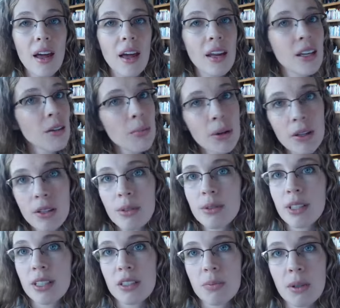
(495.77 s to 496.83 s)
anybody who
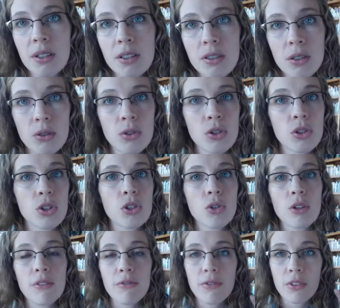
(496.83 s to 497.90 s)
takes prednisone should do
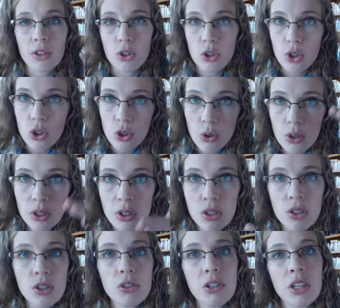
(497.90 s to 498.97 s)
it for the
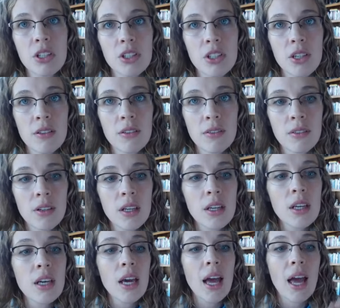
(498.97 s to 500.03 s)
shortest duration
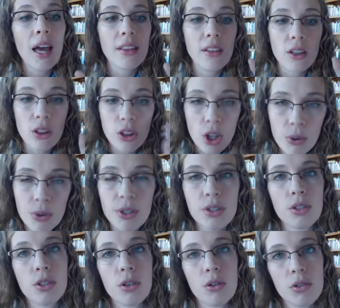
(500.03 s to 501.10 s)
and the
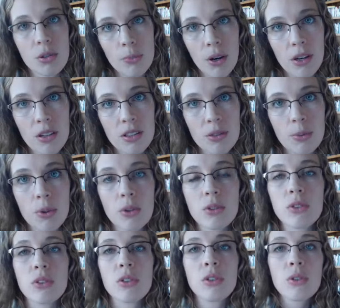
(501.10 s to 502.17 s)
lowest dose
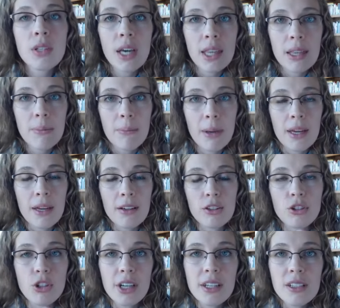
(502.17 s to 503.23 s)
possible to get the
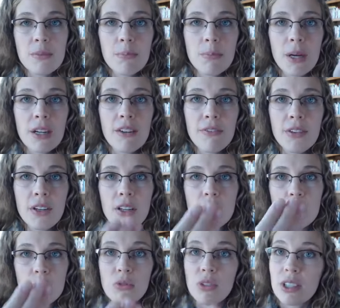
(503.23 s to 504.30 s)
greatest benefit
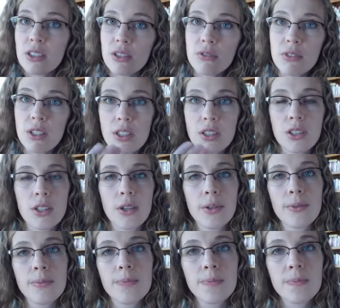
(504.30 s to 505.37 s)
to risk
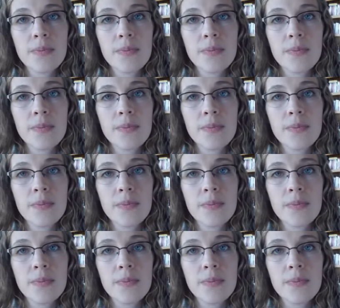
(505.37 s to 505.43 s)
ratio.